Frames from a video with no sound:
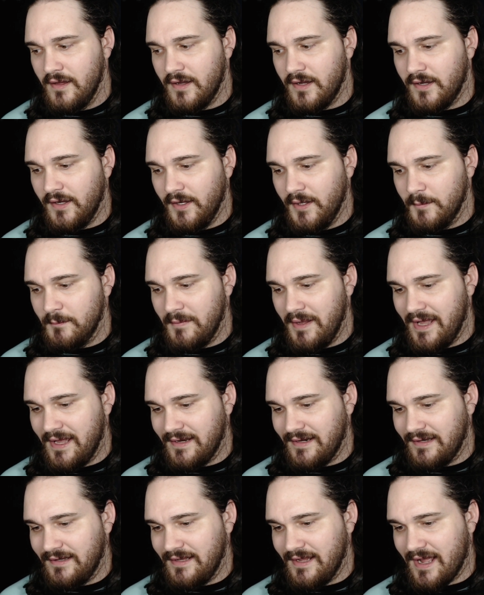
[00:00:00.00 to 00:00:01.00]
Um,
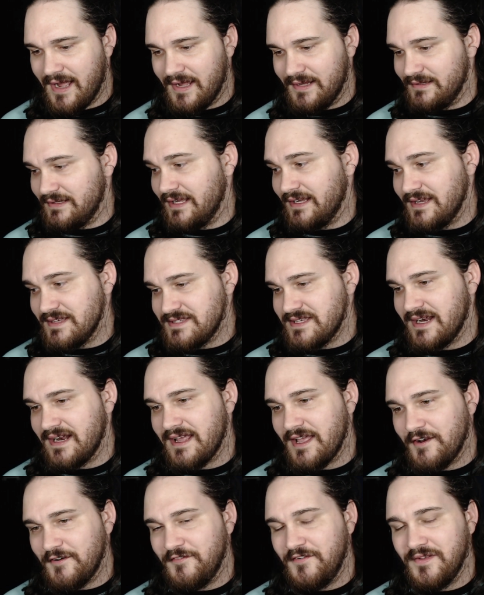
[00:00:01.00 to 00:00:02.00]
and like I said, I
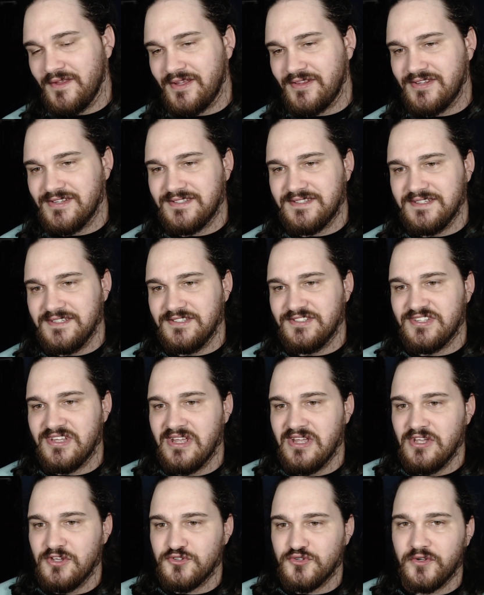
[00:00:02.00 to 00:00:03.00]
kind of feel like this is
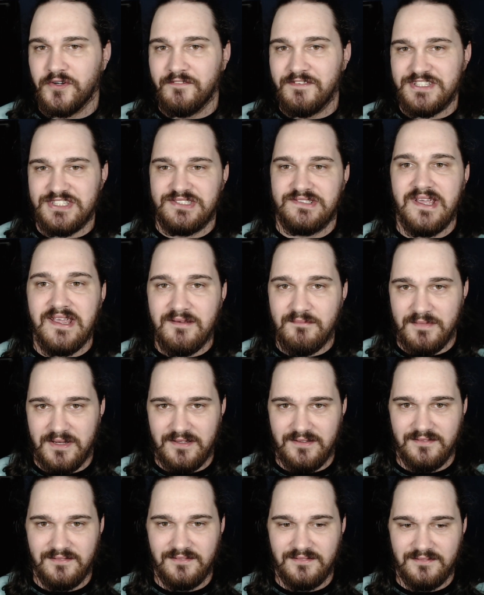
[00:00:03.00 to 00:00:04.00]
sort of a
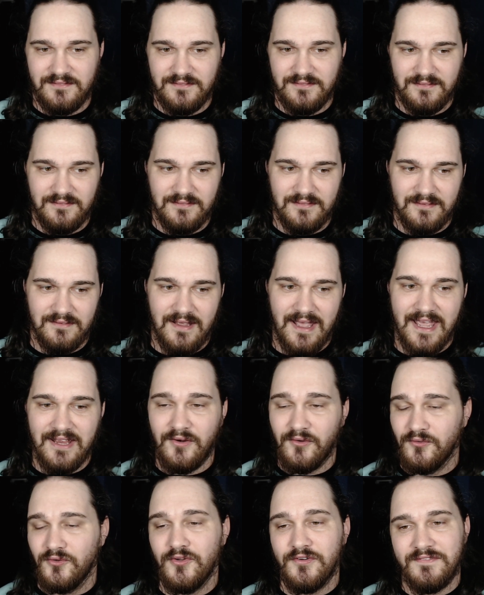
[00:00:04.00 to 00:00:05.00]
statement. I
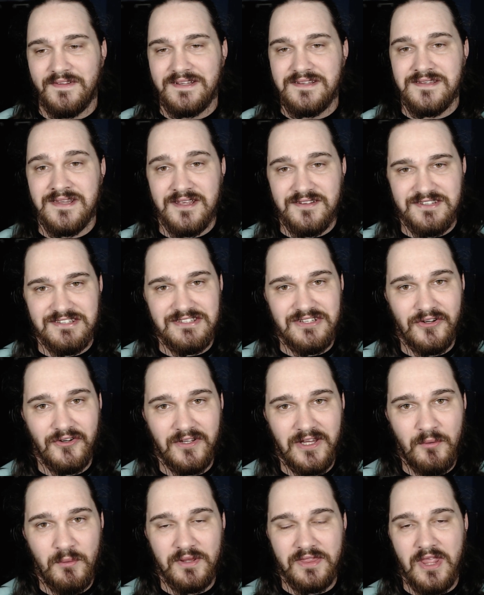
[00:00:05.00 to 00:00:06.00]
don't know if that's
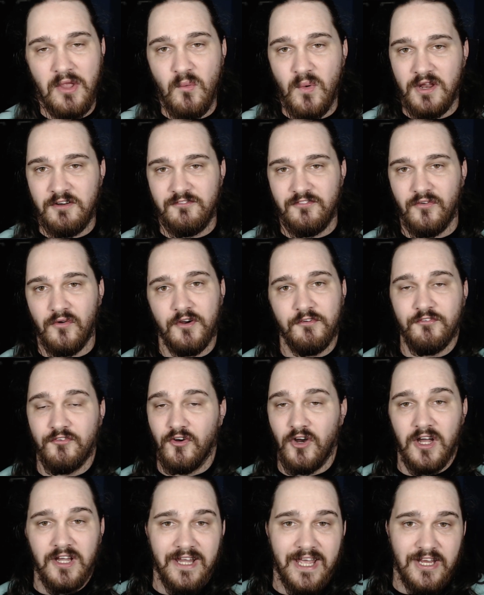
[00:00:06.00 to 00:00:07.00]
necessarily what they went for.
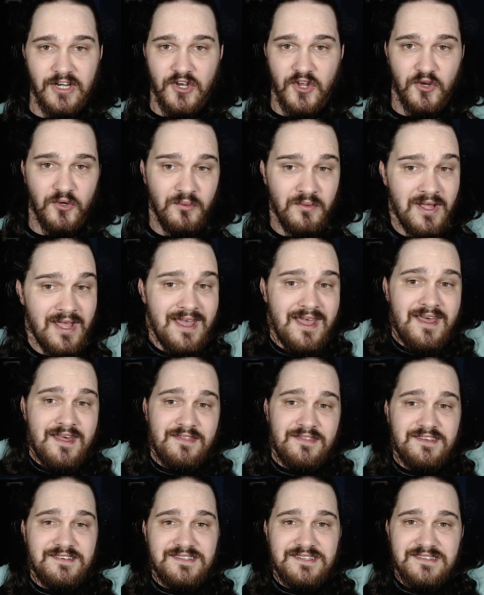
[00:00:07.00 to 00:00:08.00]
For all I know,
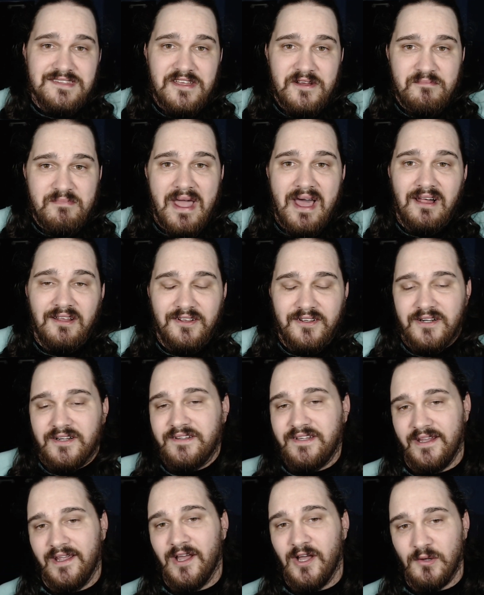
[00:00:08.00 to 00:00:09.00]
this is their ballad
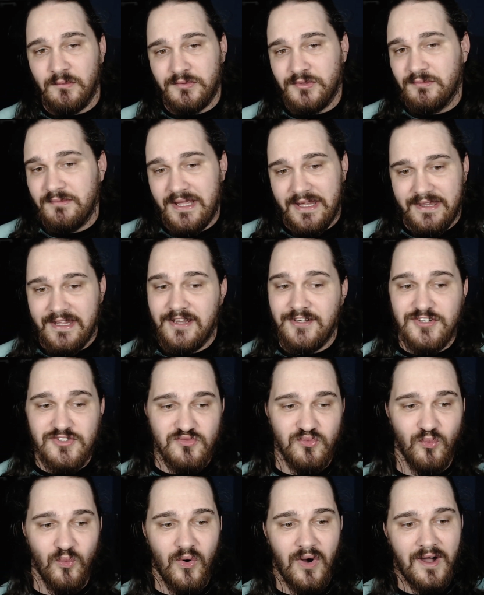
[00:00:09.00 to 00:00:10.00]
on the album, and they
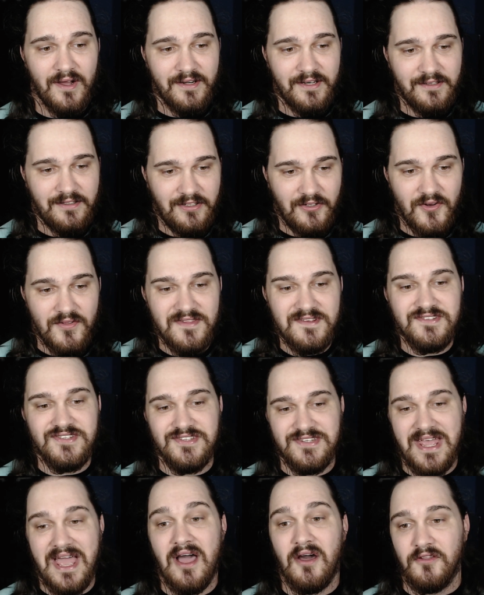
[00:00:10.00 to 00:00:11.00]
just wanted, you know, this
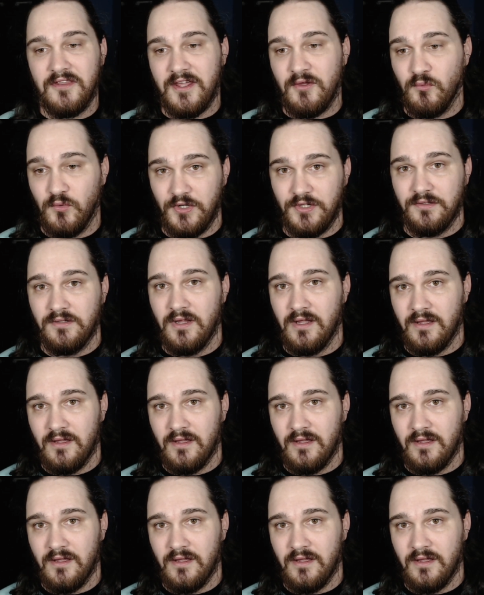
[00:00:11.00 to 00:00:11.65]
is how they would